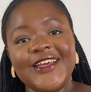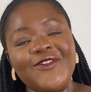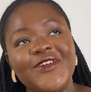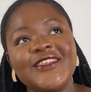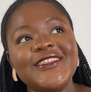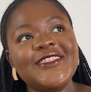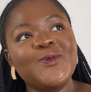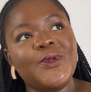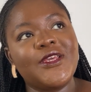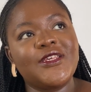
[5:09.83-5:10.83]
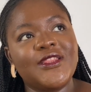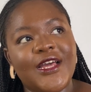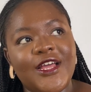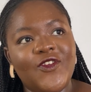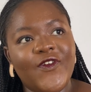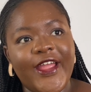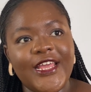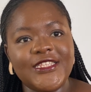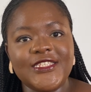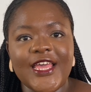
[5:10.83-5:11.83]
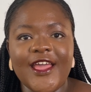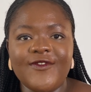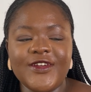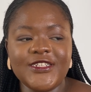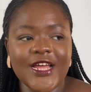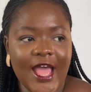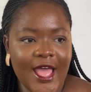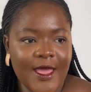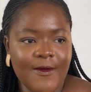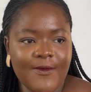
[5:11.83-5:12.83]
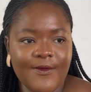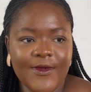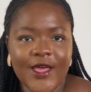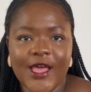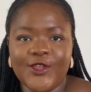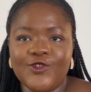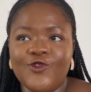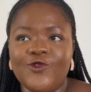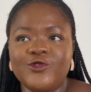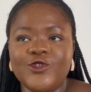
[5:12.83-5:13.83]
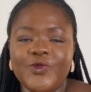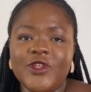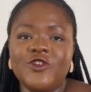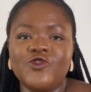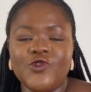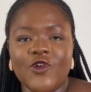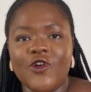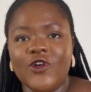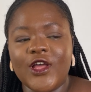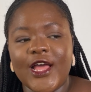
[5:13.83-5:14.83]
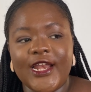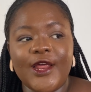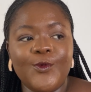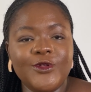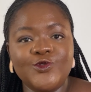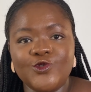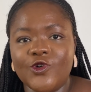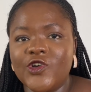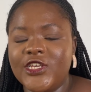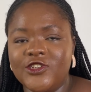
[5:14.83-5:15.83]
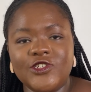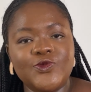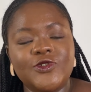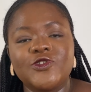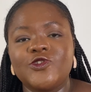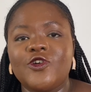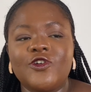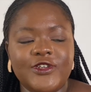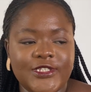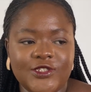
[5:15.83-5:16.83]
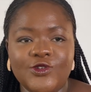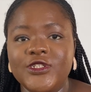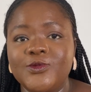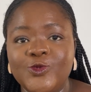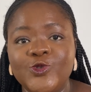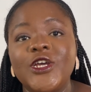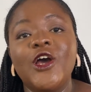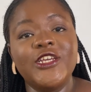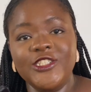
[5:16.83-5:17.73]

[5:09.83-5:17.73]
Reasons being that, right, every time, you know, something is wrong and I want to talk, he doesn't want to talk because he's not in the mood.